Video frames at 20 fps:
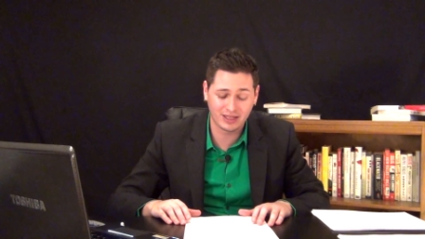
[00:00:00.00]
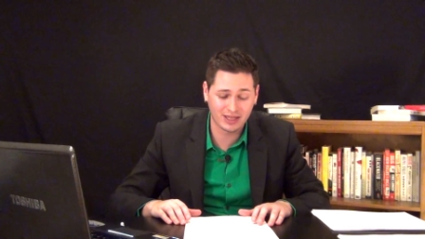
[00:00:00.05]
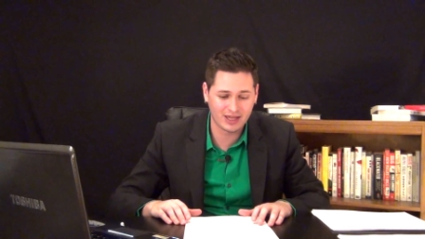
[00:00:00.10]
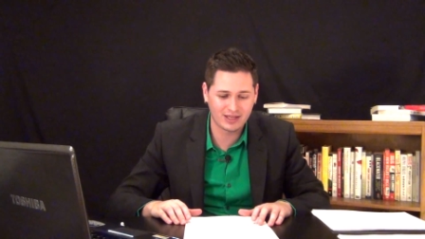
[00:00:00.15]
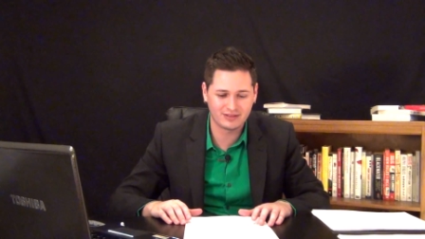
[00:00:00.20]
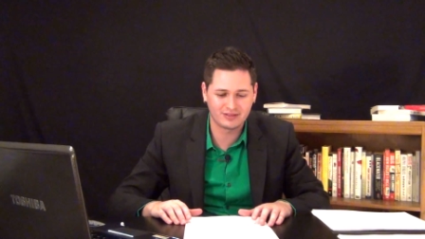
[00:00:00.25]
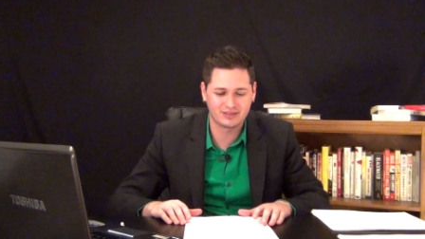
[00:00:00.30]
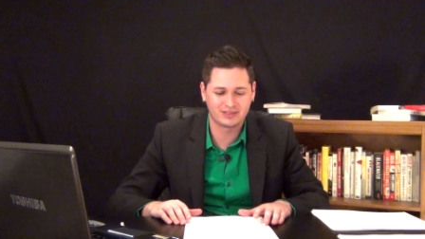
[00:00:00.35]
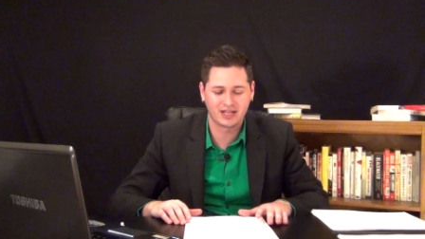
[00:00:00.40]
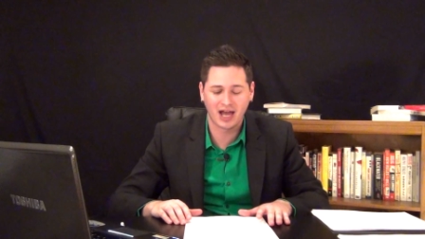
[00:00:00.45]

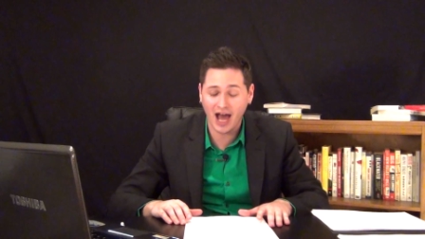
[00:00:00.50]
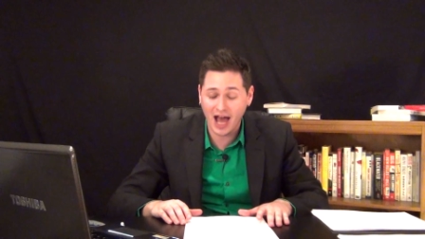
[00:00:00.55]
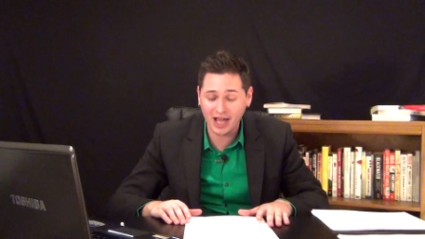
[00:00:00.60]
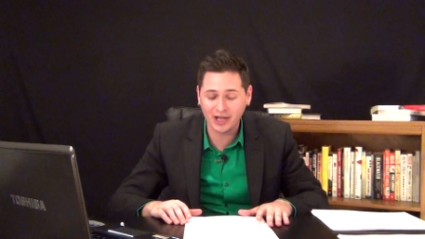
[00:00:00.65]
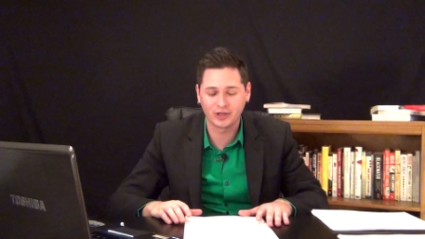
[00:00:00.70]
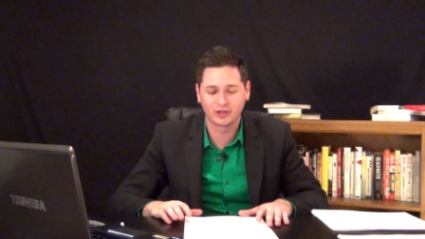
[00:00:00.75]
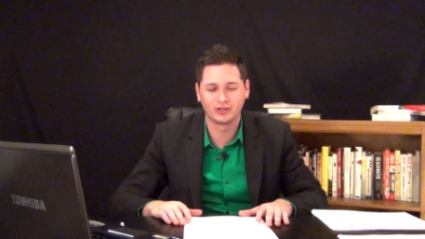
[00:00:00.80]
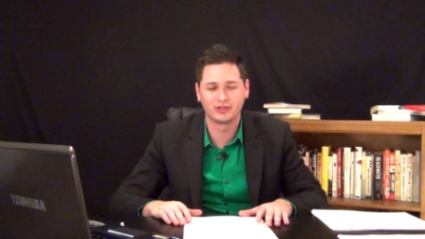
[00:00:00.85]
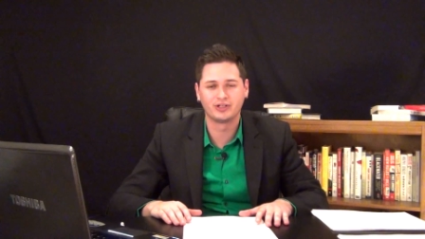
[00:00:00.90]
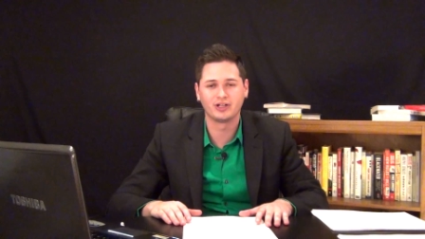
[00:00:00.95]
get
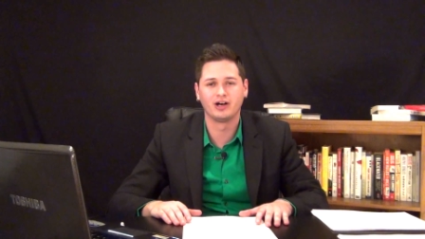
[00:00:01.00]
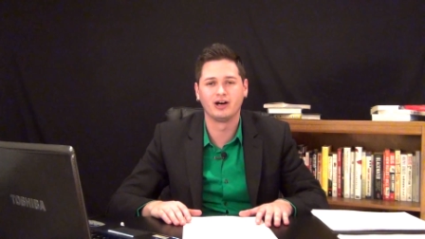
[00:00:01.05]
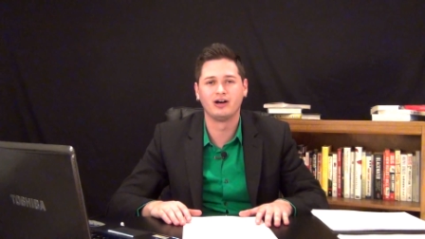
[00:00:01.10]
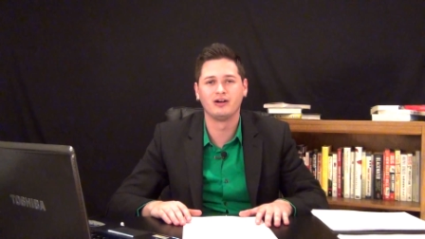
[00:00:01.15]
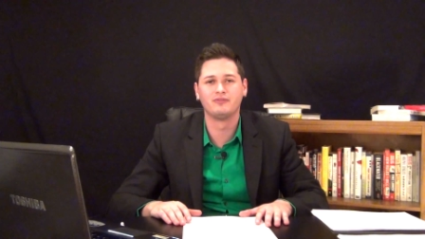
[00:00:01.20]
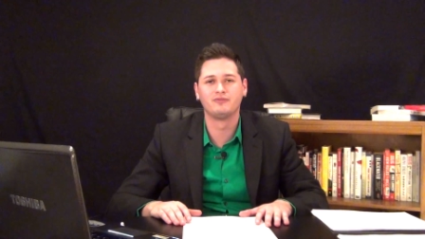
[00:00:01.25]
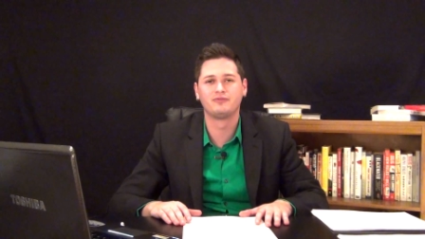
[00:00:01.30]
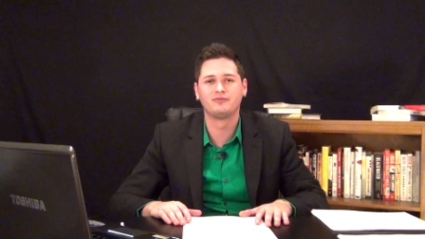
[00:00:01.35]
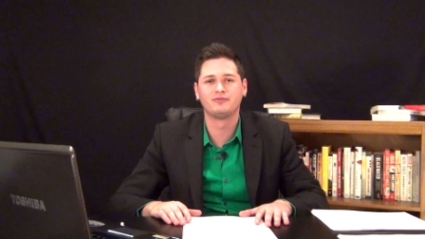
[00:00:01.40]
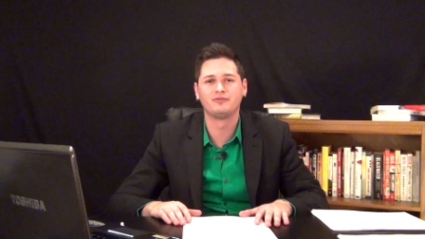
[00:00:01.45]
tired
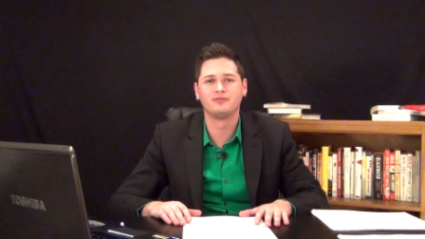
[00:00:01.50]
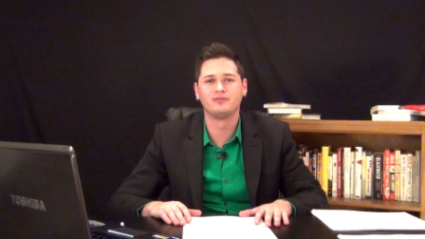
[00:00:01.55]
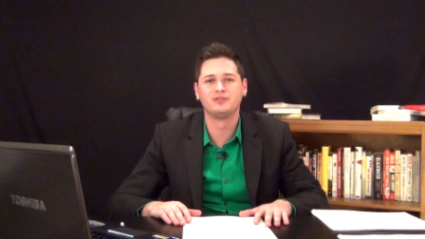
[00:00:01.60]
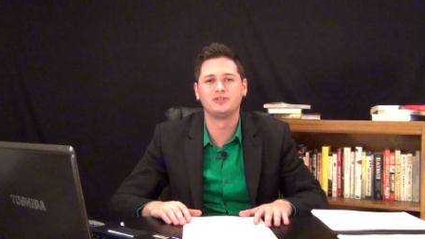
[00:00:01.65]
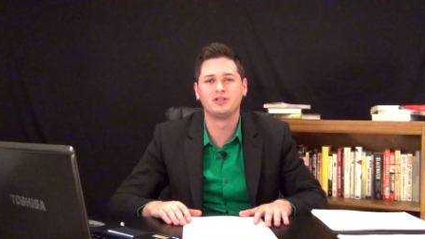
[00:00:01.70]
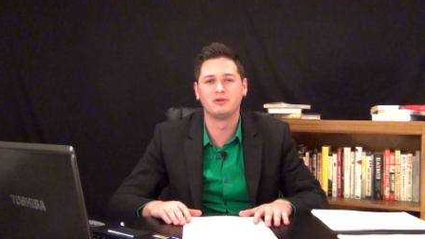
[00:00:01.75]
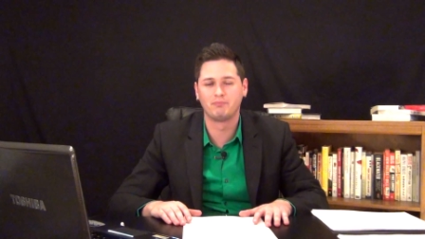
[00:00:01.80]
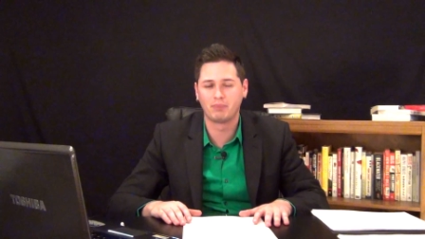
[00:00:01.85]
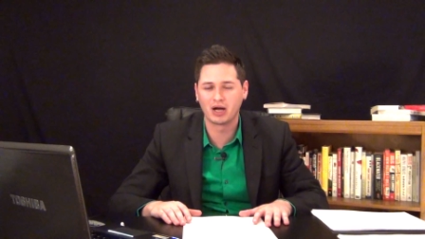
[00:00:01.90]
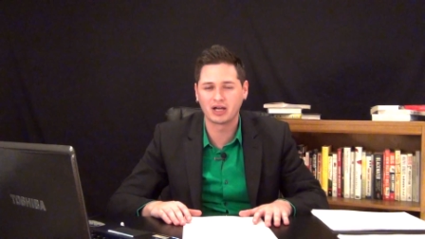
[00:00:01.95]
of
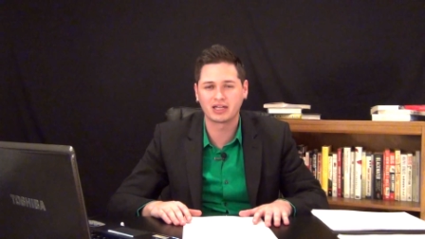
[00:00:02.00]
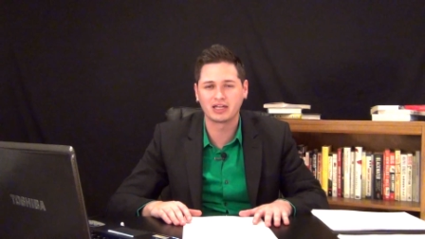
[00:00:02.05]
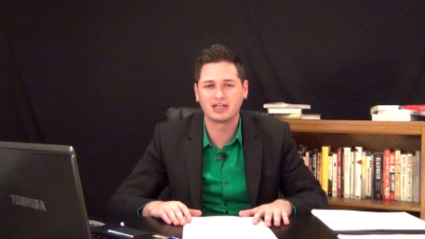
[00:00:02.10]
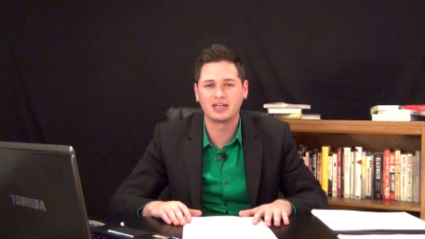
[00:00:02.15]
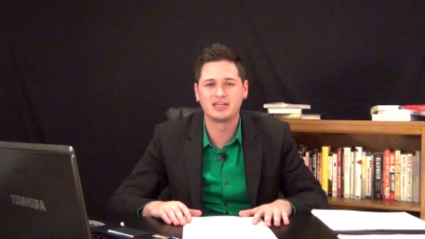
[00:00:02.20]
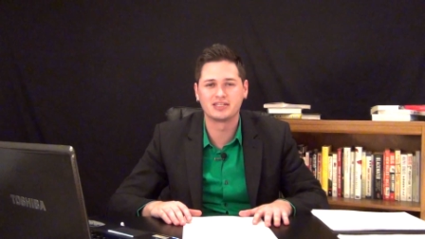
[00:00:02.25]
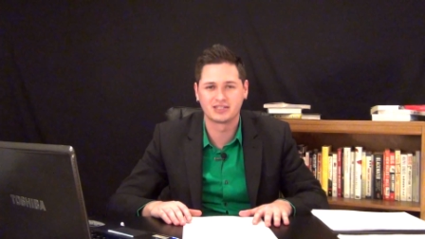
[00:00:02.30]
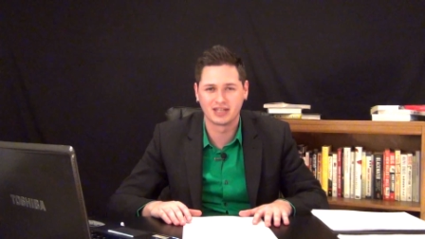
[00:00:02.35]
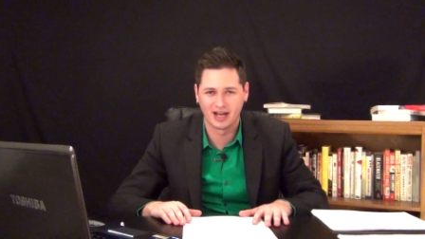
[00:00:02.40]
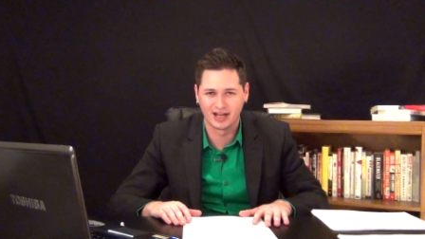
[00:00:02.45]

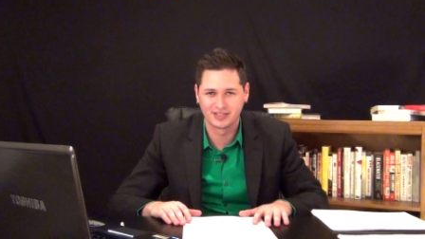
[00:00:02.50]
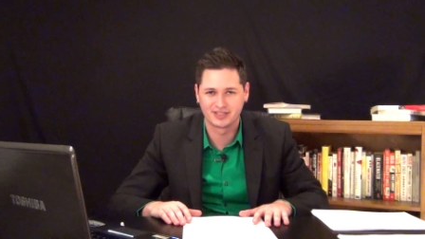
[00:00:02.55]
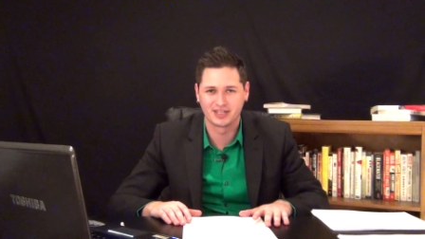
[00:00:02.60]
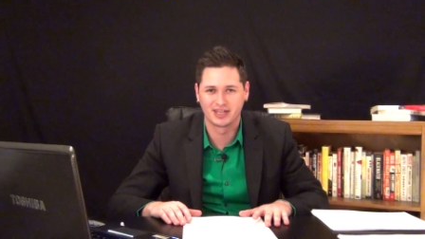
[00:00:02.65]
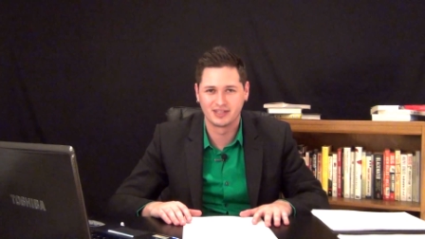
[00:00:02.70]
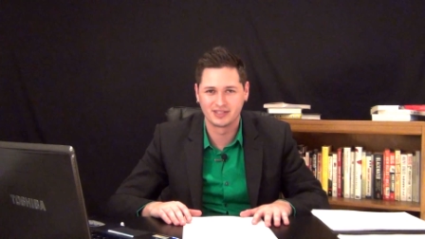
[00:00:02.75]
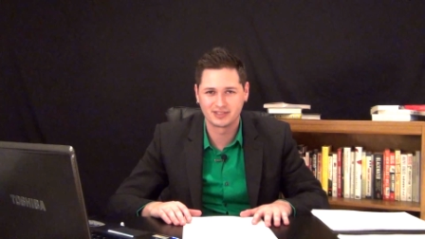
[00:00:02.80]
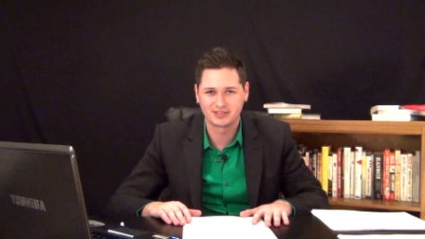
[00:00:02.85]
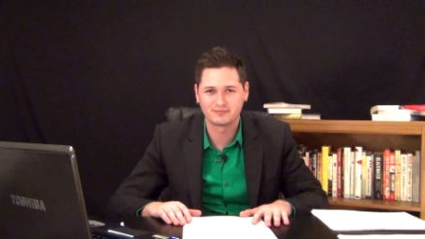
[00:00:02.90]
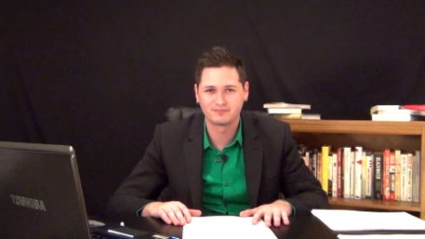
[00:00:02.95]
debunking his
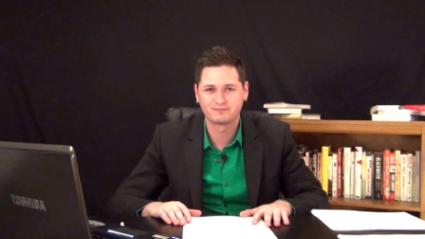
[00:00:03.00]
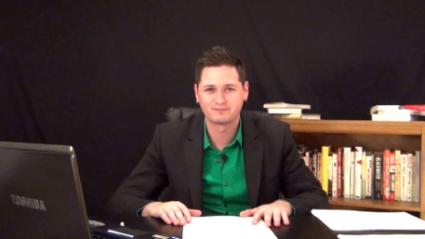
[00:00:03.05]
nonsense.